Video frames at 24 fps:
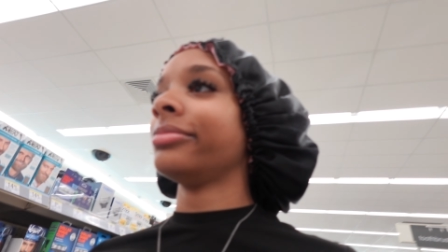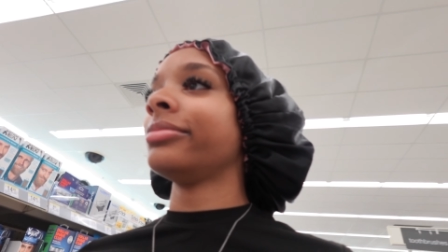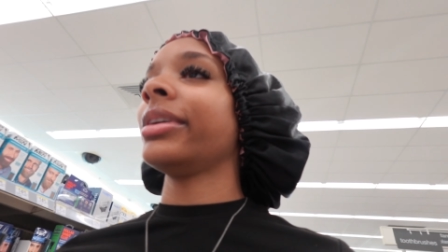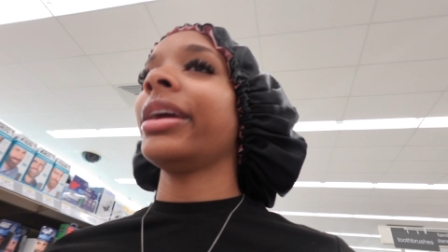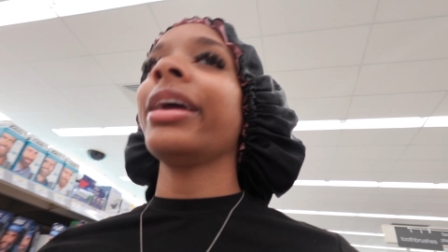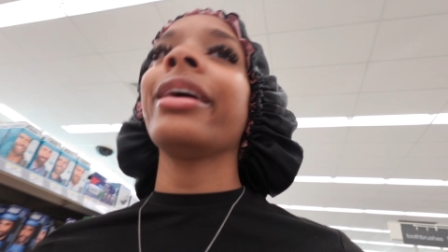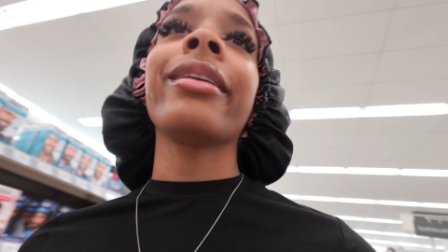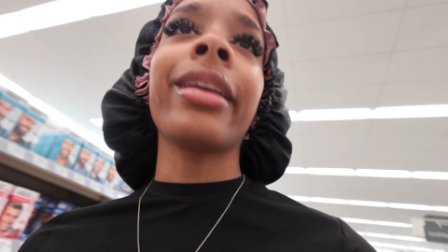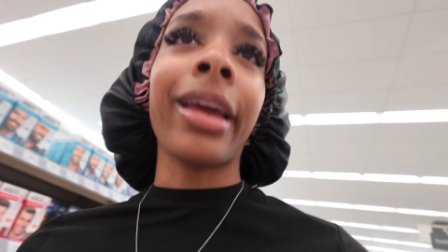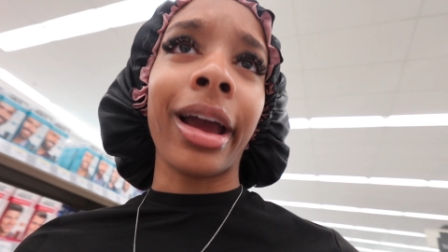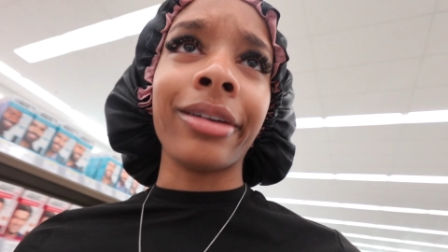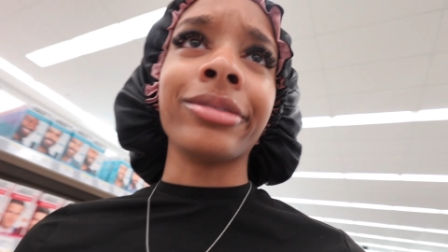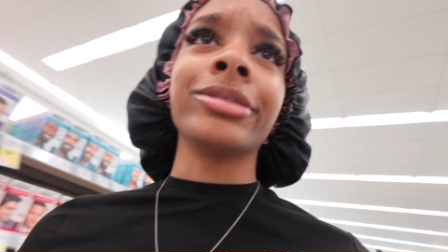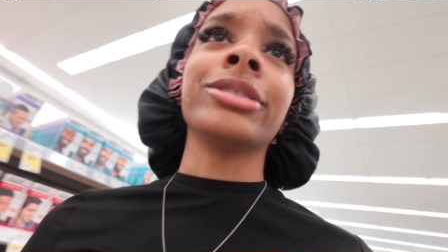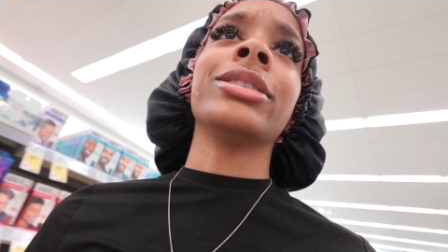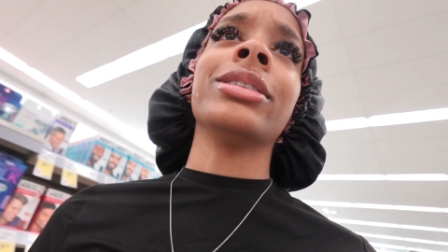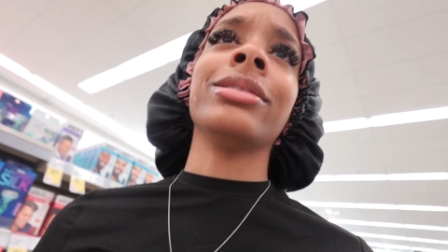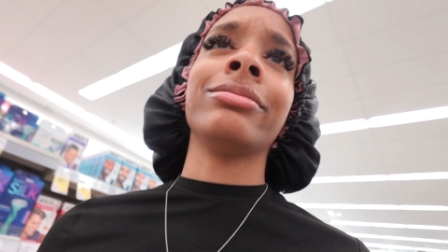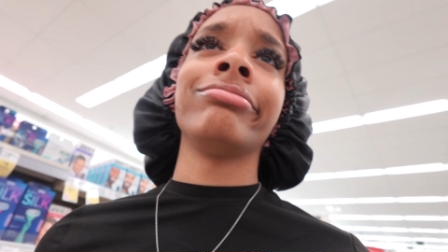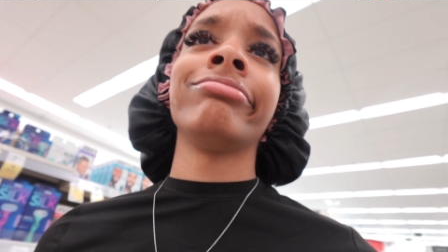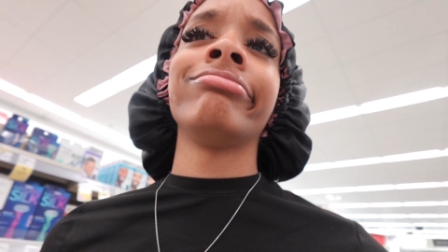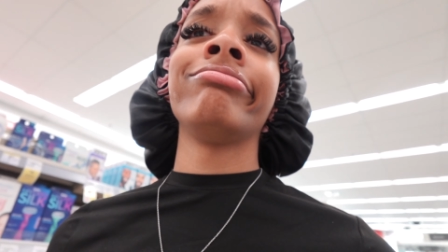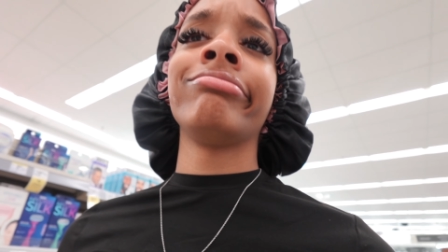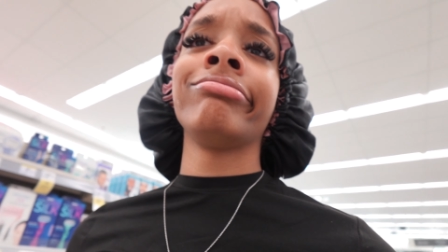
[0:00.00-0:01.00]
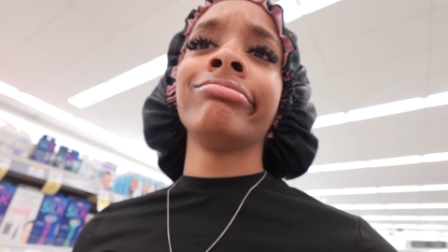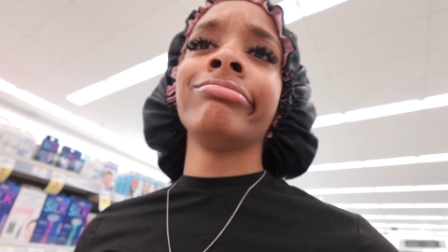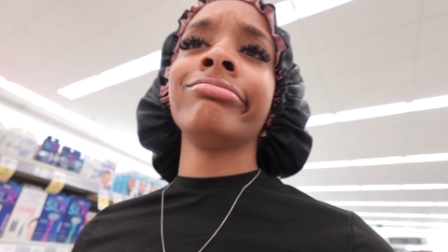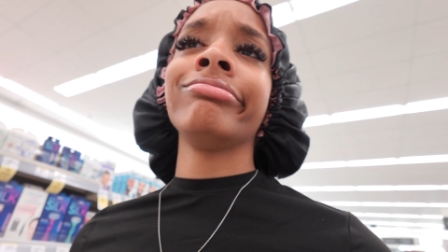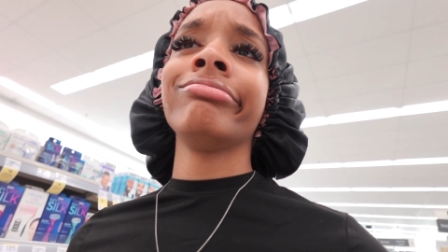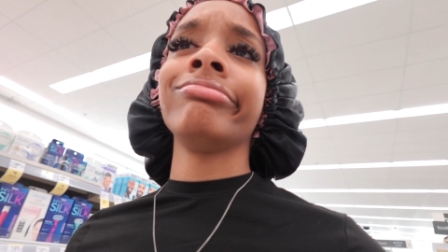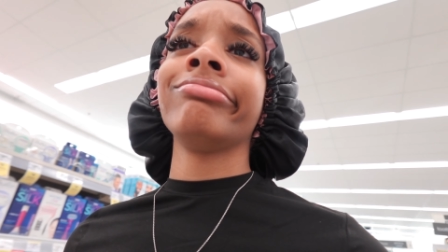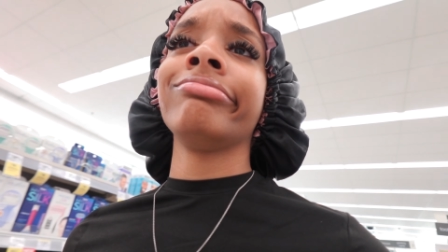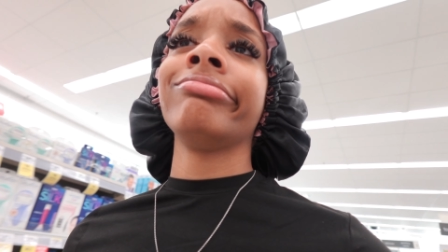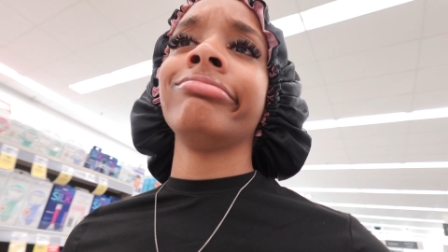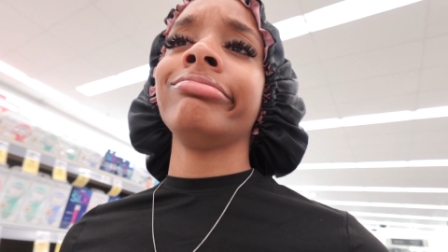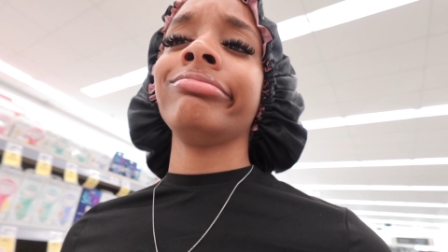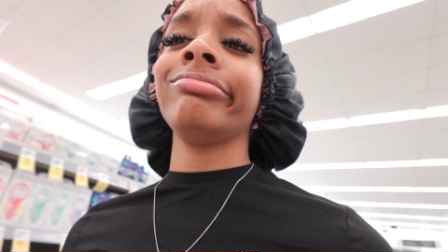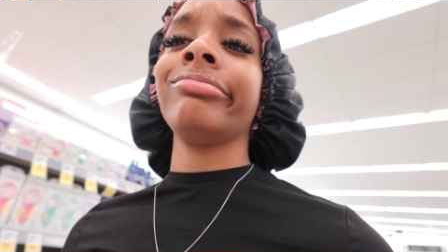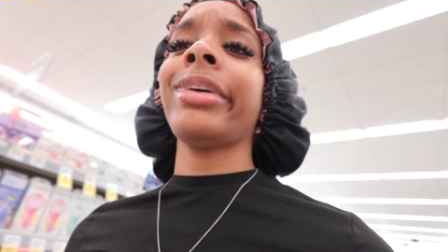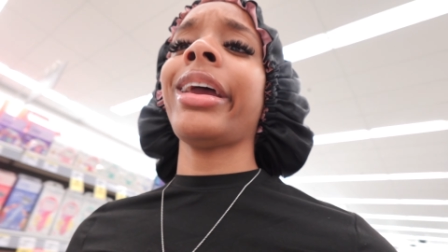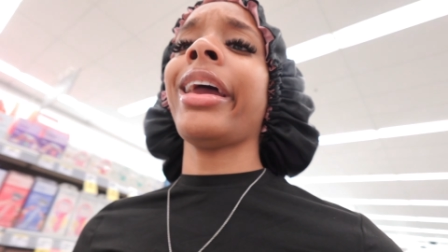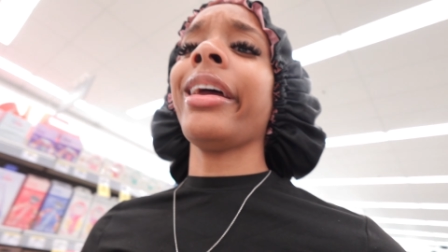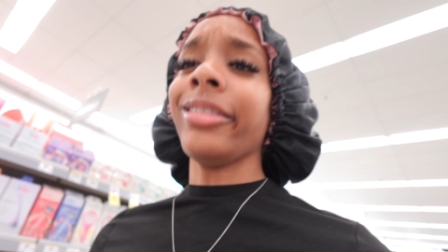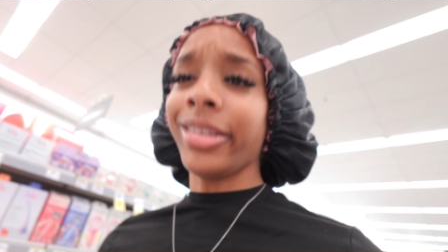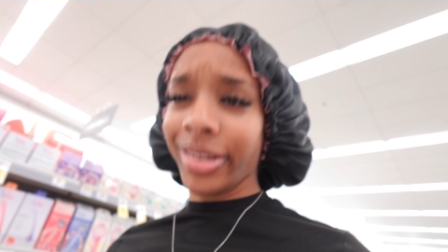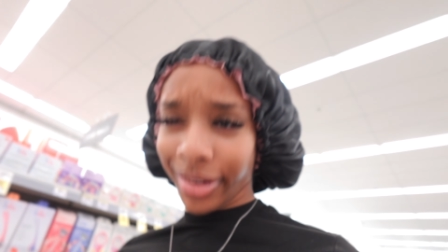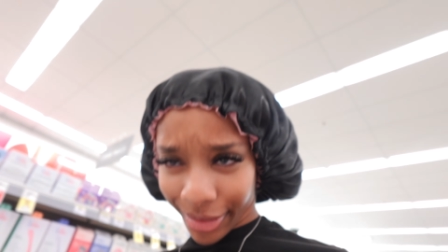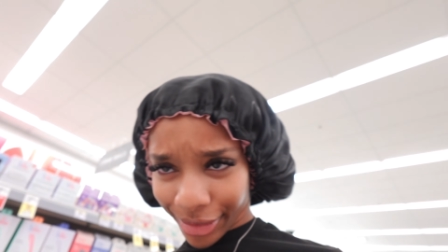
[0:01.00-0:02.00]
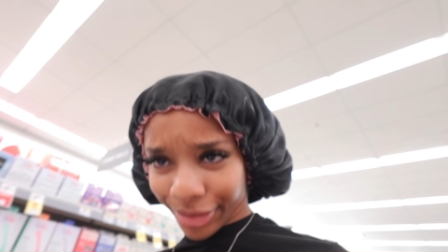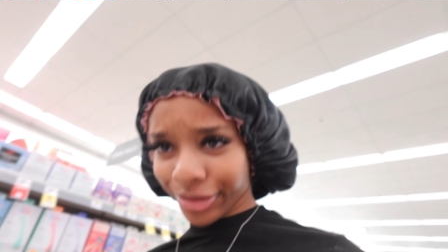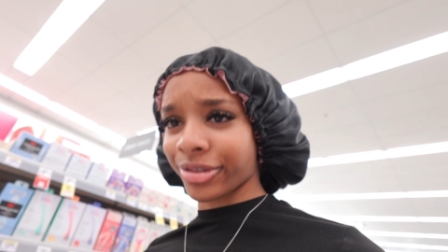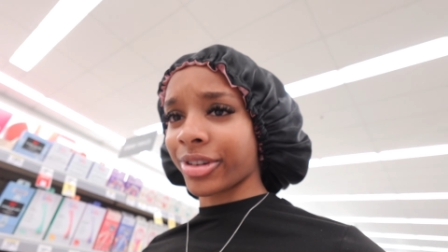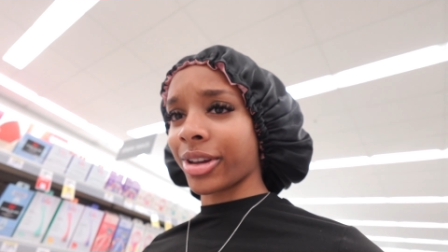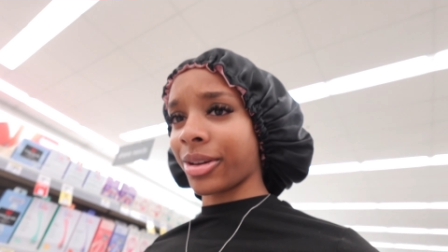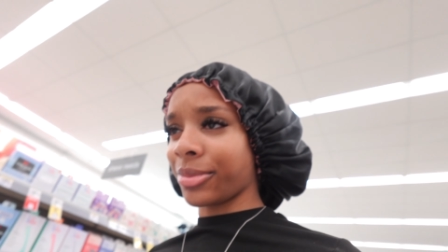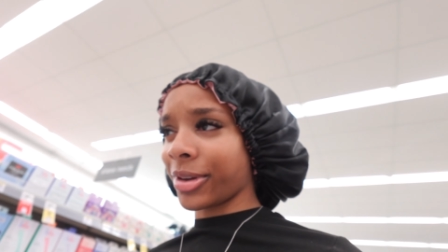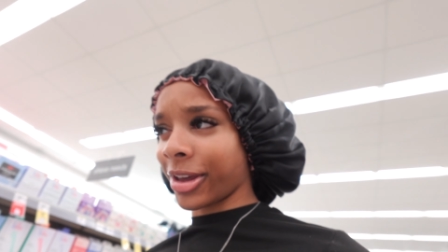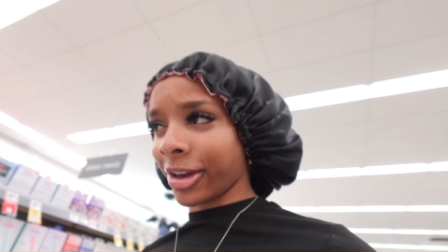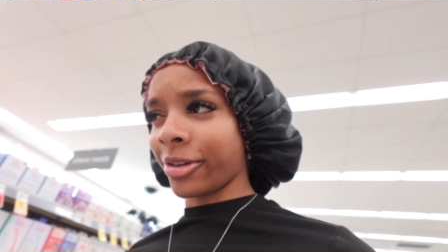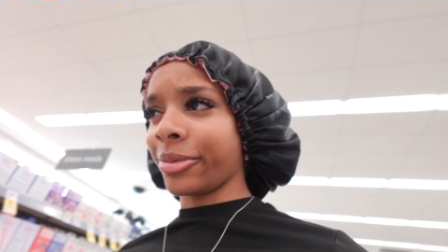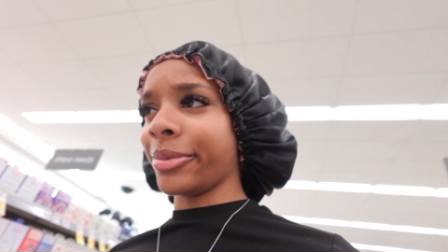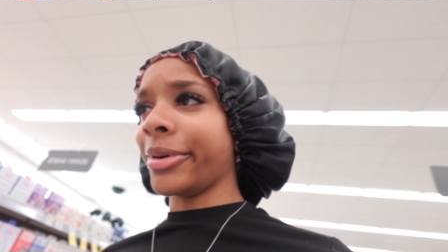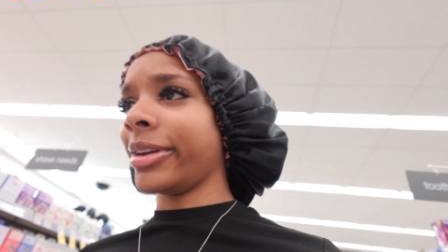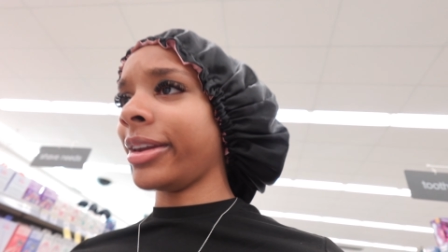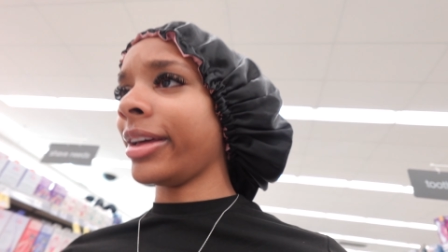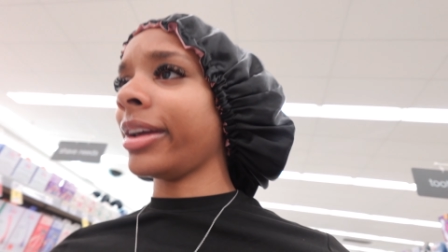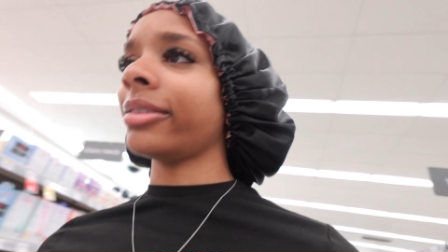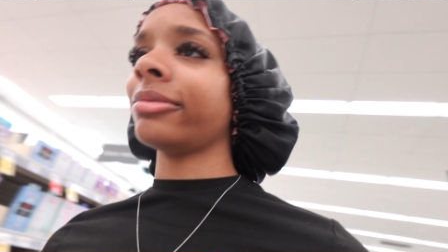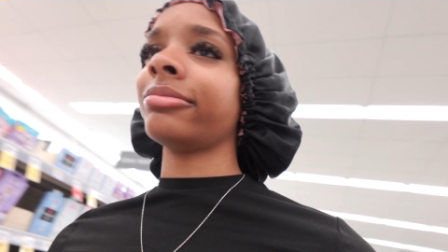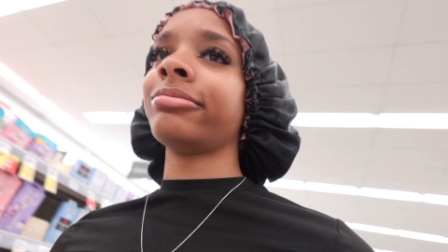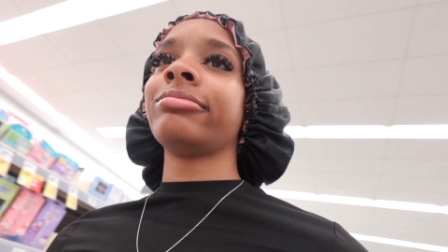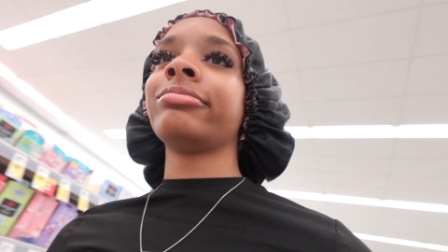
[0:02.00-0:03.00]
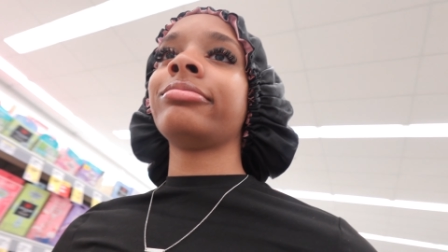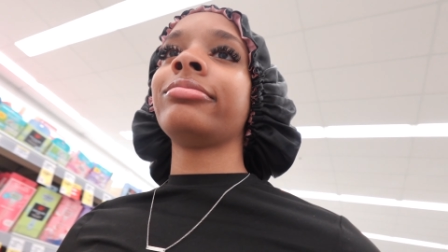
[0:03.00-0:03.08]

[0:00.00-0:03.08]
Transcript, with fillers: in Galveston. And Singership Day on Monday.